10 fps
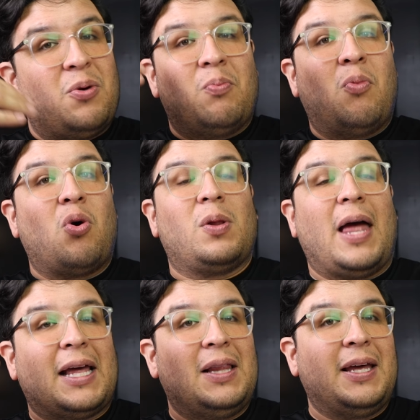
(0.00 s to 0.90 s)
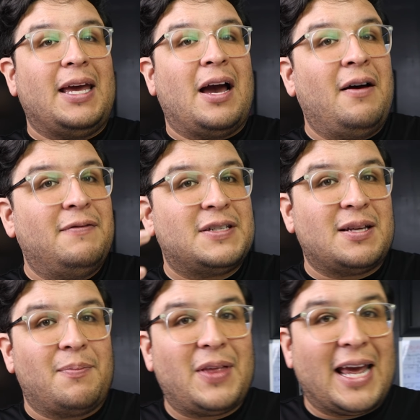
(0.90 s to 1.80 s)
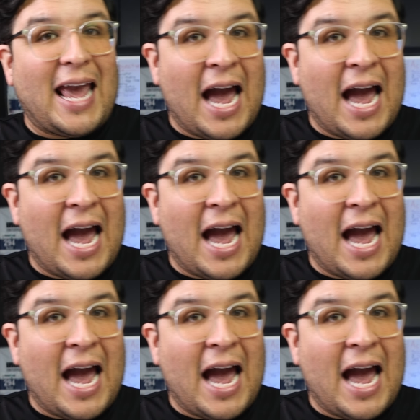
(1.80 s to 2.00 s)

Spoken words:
more likely of something